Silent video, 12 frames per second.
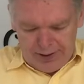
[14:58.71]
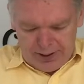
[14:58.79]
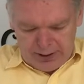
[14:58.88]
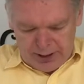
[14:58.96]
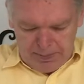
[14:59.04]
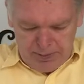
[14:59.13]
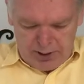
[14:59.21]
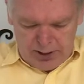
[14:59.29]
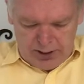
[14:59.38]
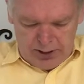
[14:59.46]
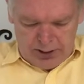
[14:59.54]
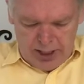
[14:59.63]

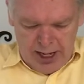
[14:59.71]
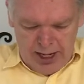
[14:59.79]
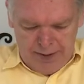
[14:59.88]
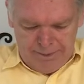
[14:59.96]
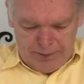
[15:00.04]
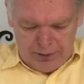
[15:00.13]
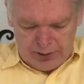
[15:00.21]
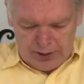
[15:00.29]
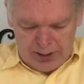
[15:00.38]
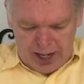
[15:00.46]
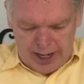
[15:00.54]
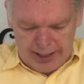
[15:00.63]
assumptions in verse
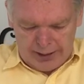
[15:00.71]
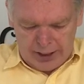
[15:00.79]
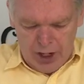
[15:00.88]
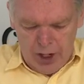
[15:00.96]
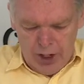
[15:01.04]
9.